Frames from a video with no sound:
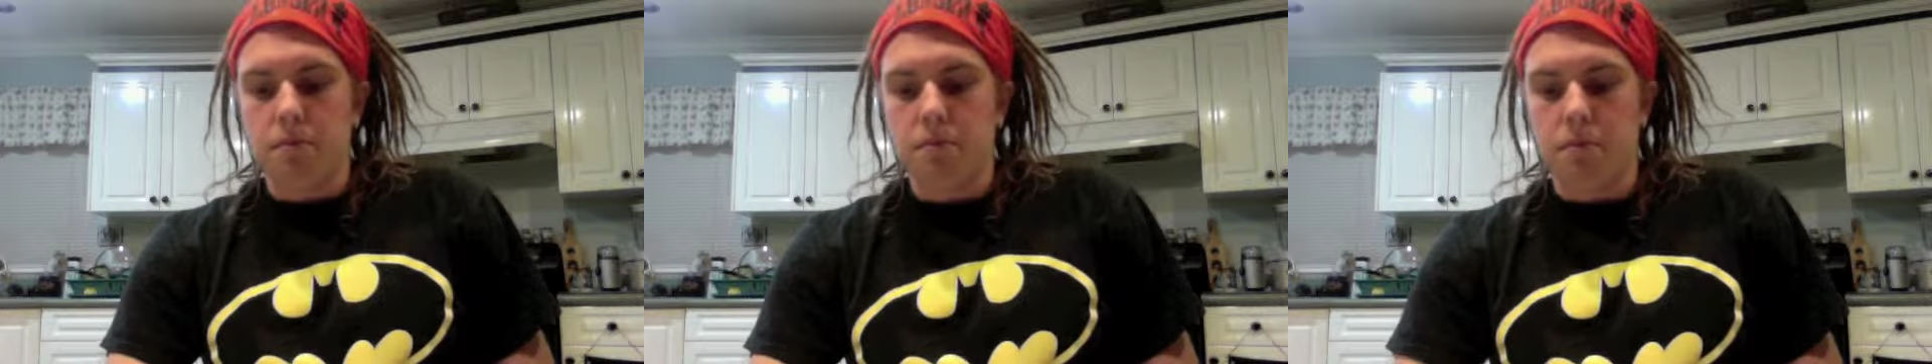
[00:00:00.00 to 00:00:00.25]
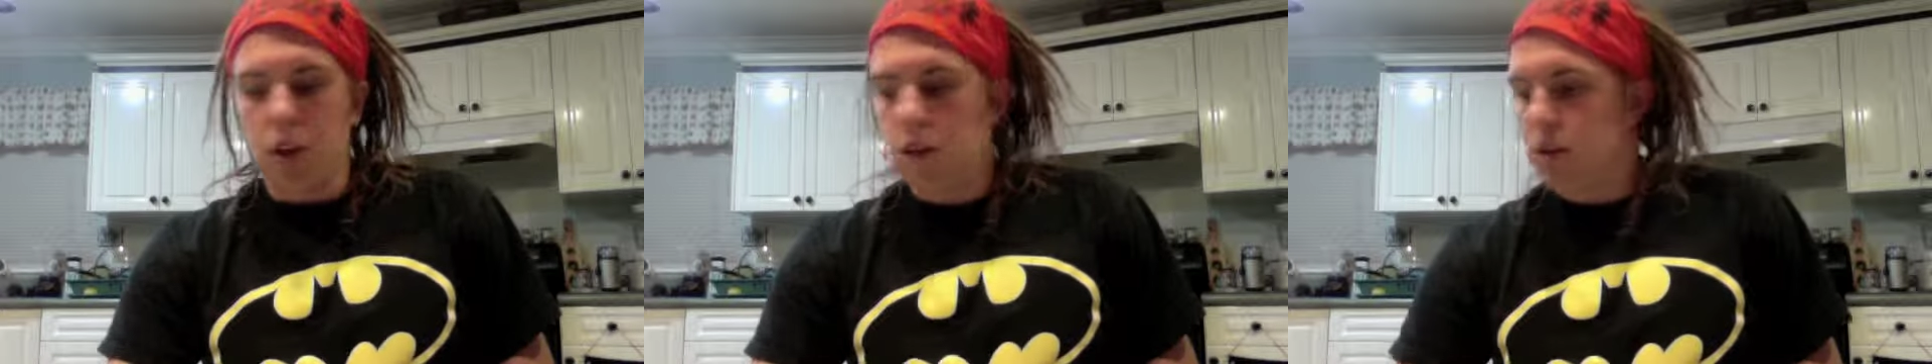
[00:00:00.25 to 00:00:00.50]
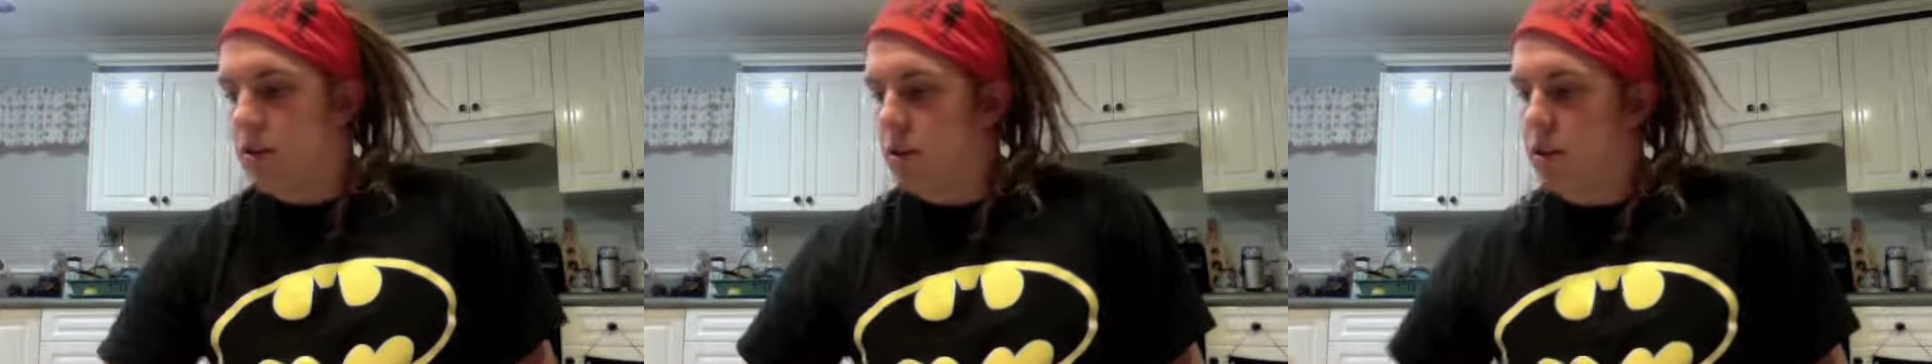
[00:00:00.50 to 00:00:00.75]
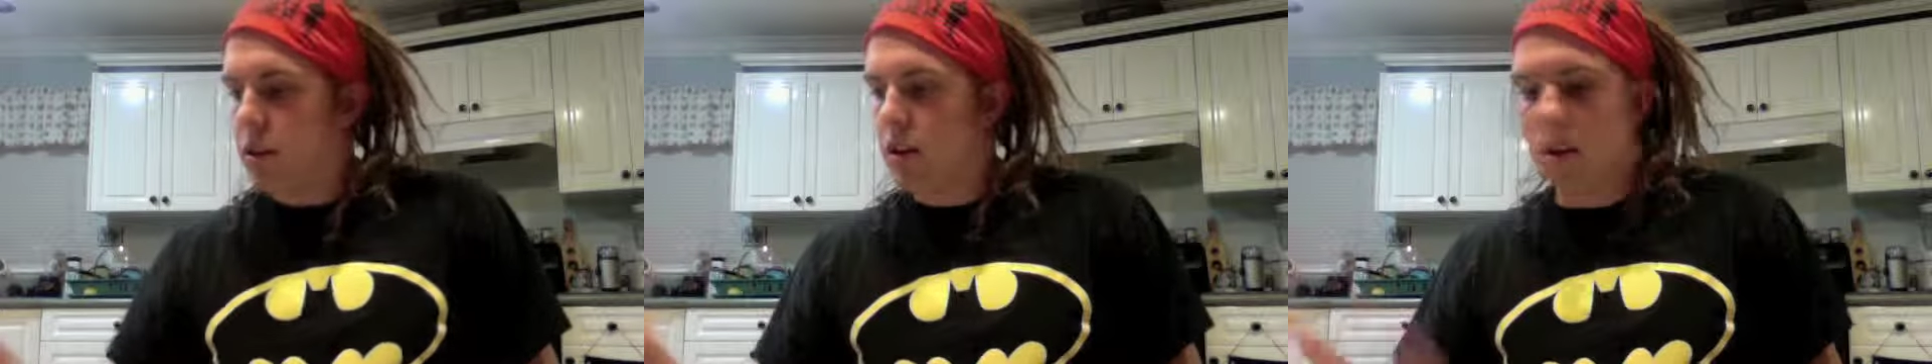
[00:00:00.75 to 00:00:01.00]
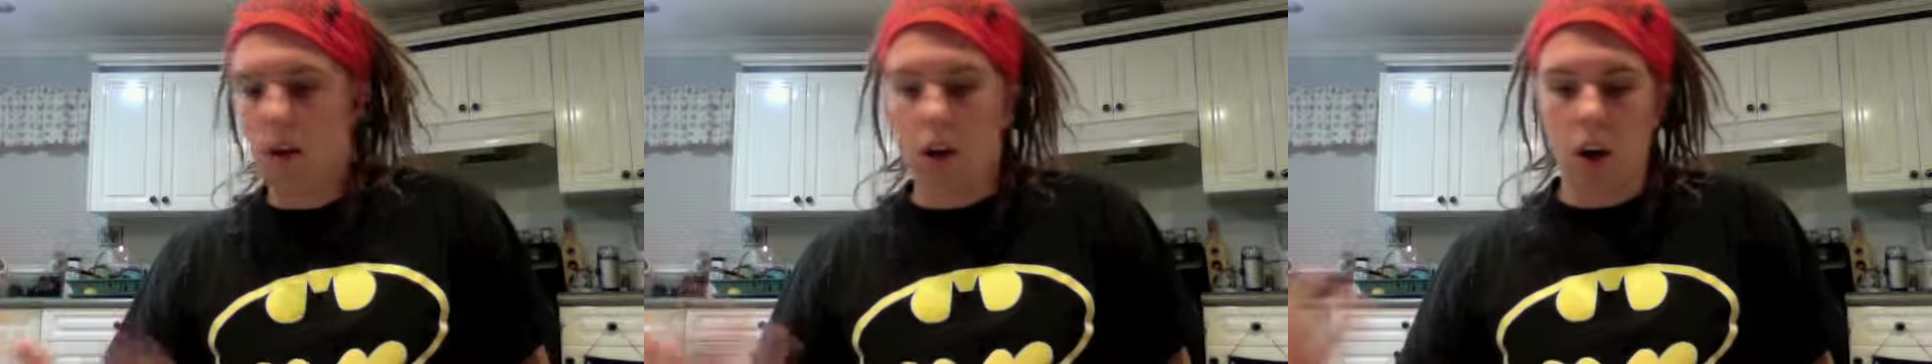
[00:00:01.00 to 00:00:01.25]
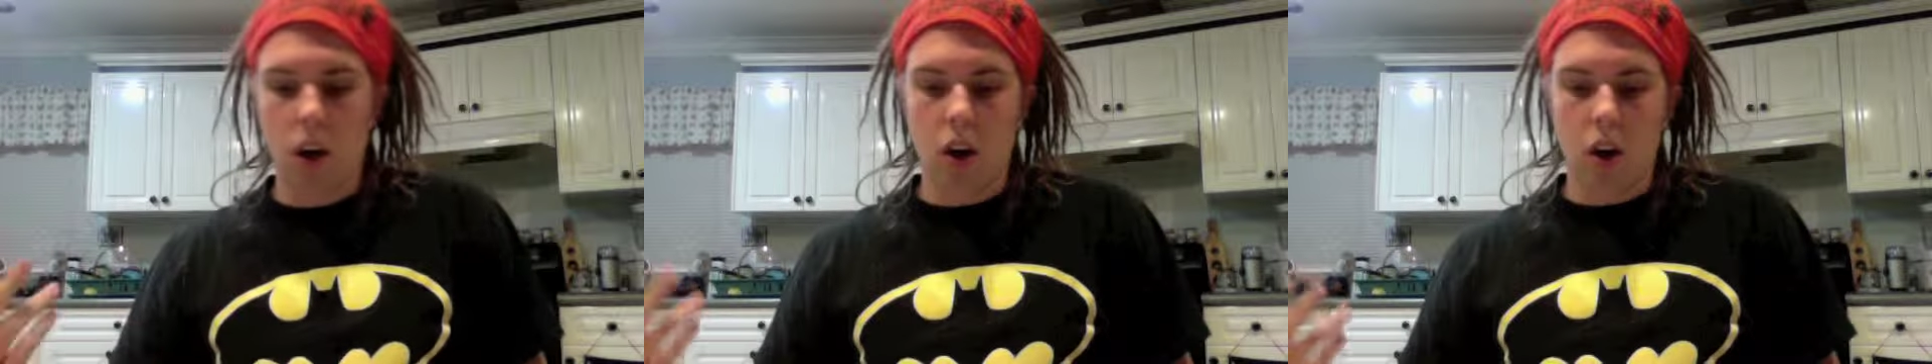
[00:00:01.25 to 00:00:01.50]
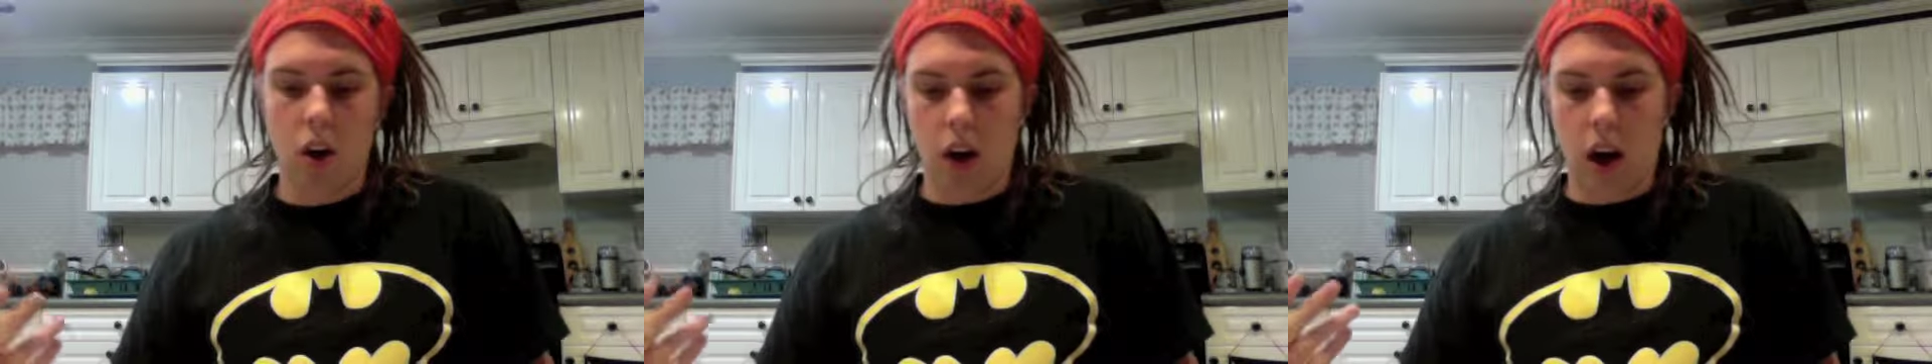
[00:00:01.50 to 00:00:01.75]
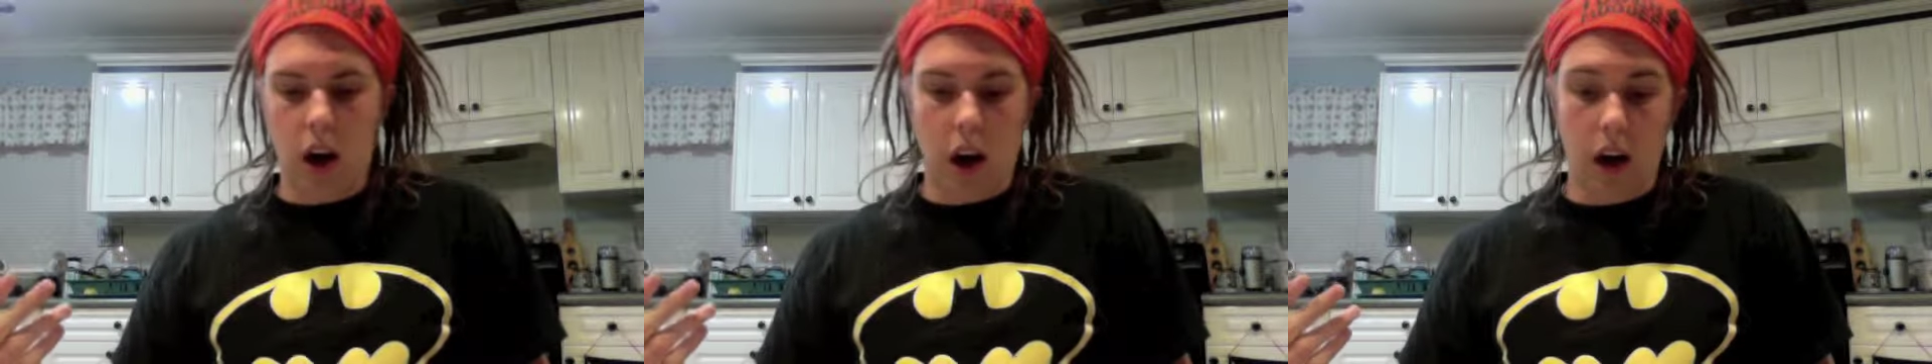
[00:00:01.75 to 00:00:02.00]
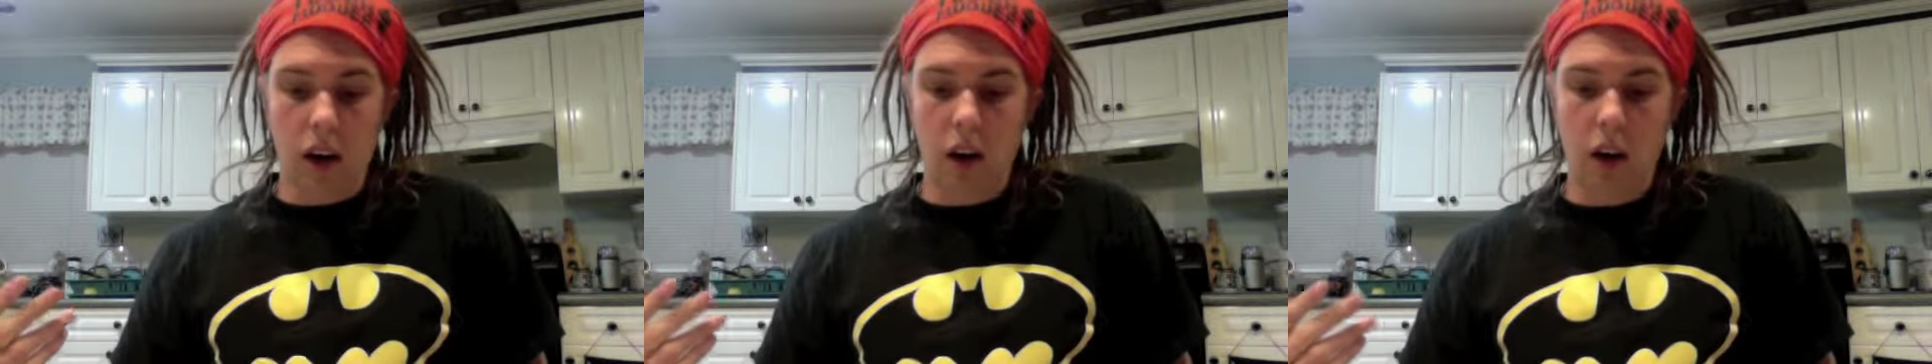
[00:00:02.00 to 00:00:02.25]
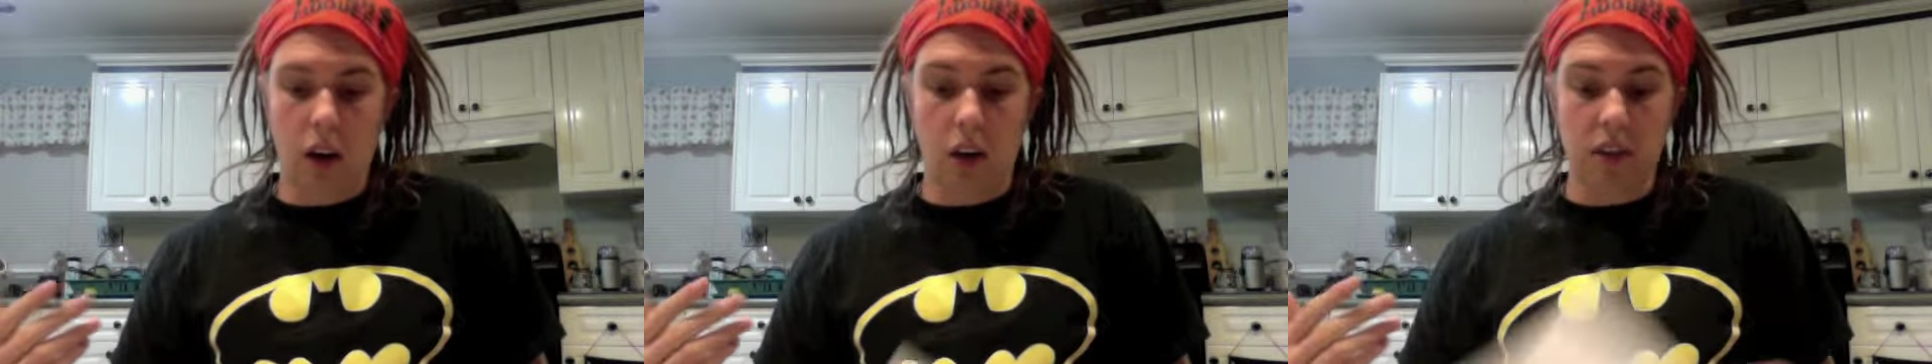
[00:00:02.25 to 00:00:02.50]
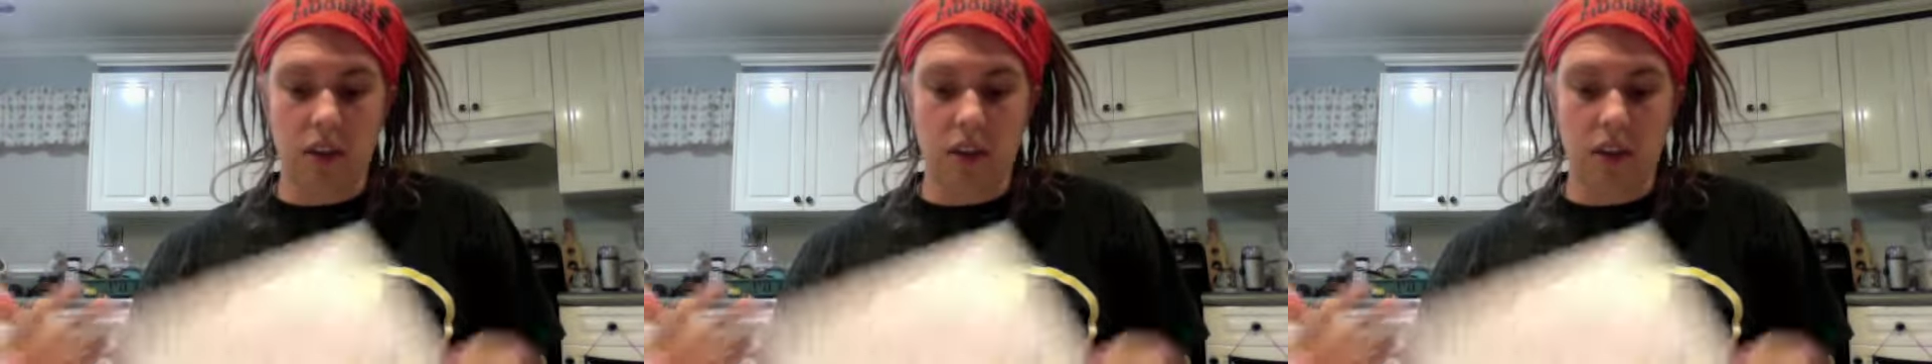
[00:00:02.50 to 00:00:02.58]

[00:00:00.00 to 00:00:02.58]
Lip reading: Another obvious